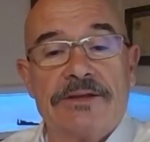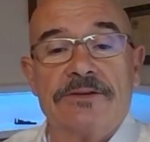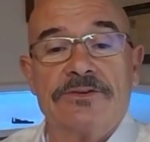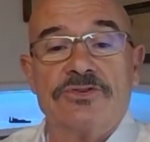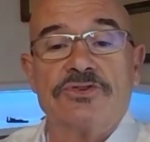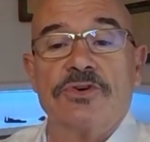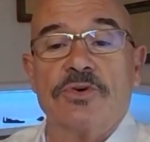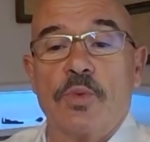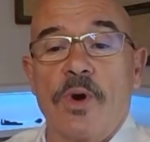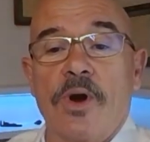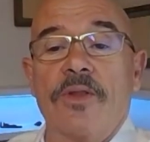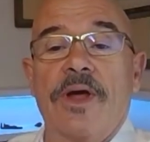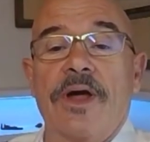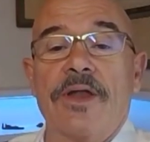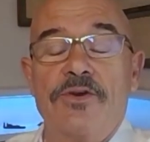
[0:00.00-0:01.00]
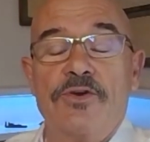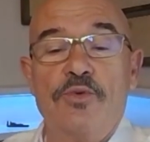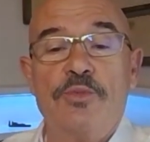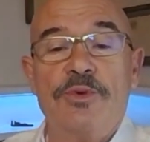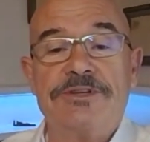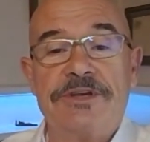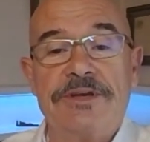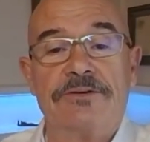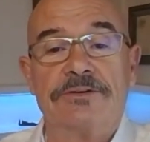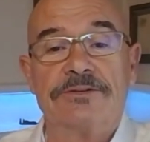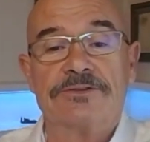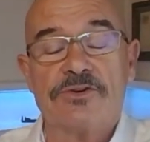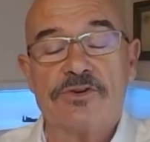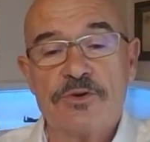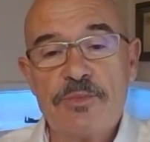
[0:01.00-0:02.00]
as to what that new material is
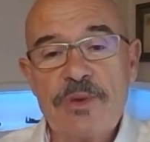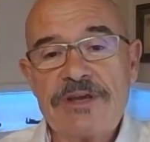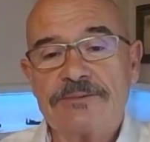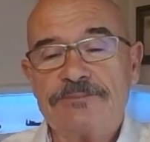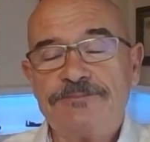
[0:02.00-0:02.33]
going to be.